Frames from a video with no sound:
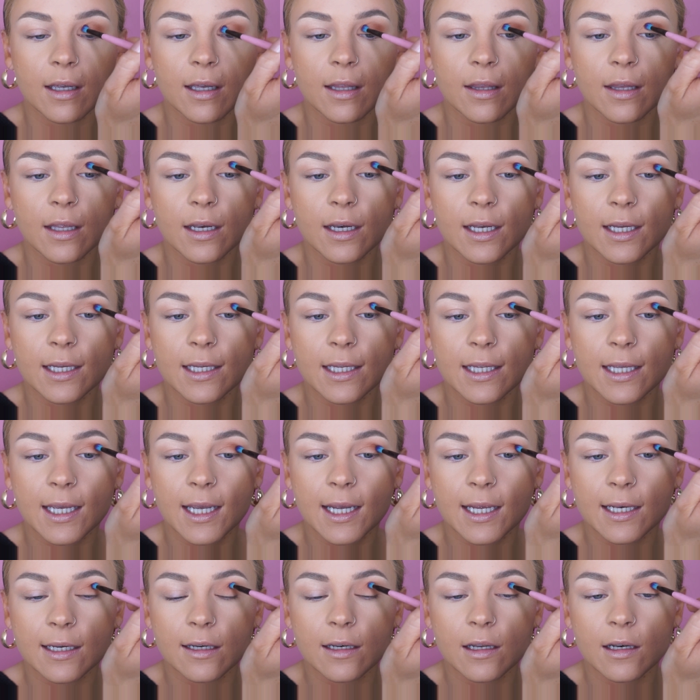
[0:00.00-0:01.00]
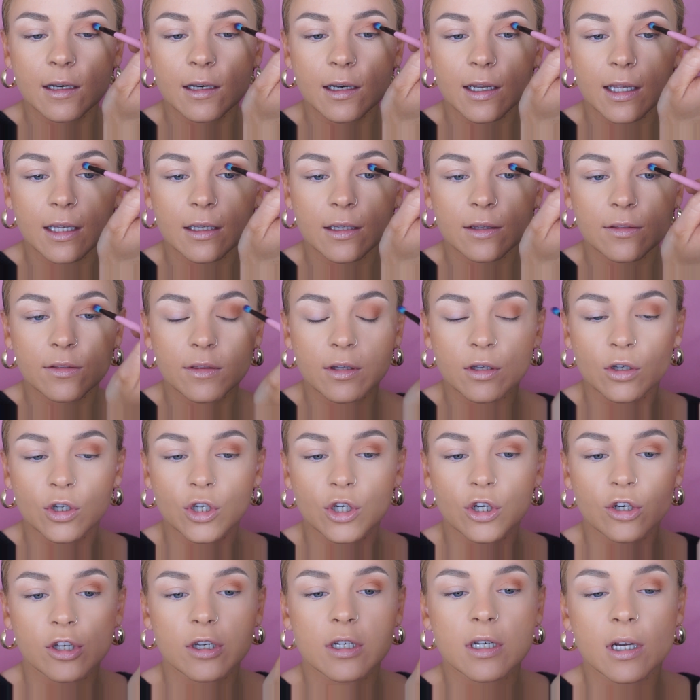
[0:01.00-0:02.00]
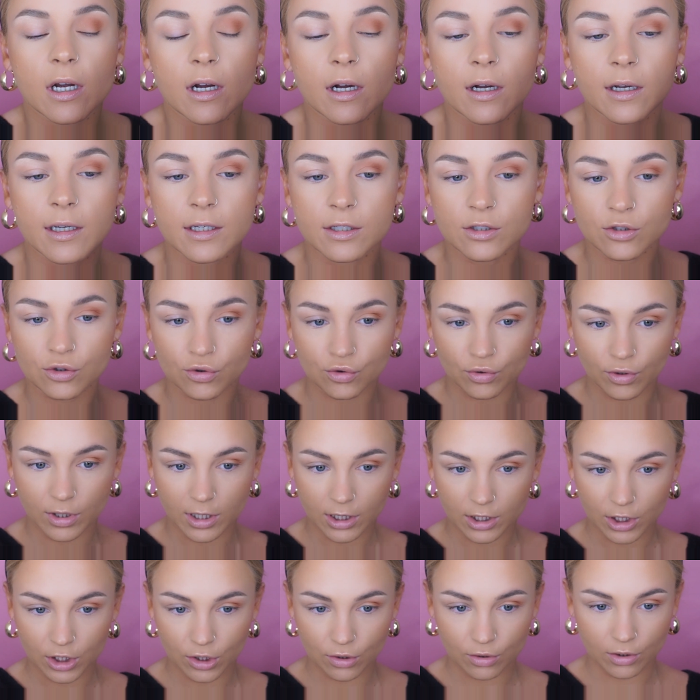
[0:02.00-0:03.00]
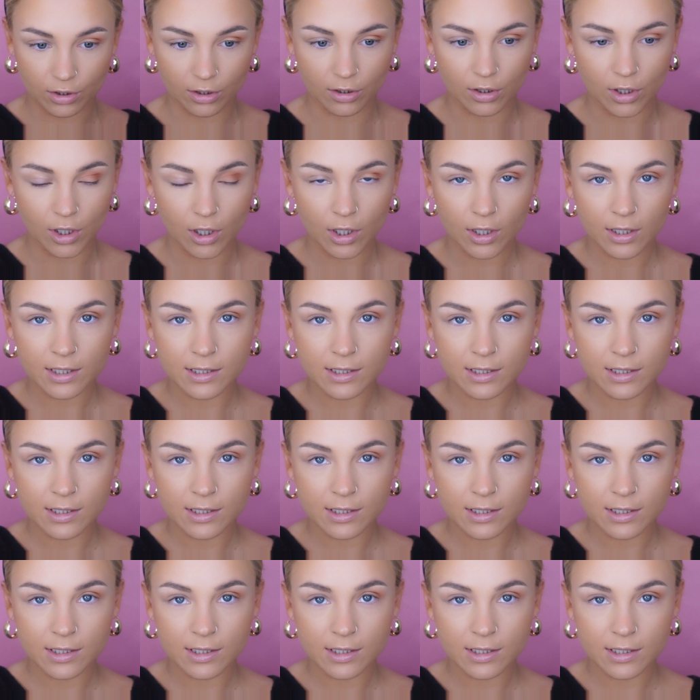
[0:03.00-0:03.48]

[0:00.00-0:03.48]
And then again, like the hooded eyes trick, you can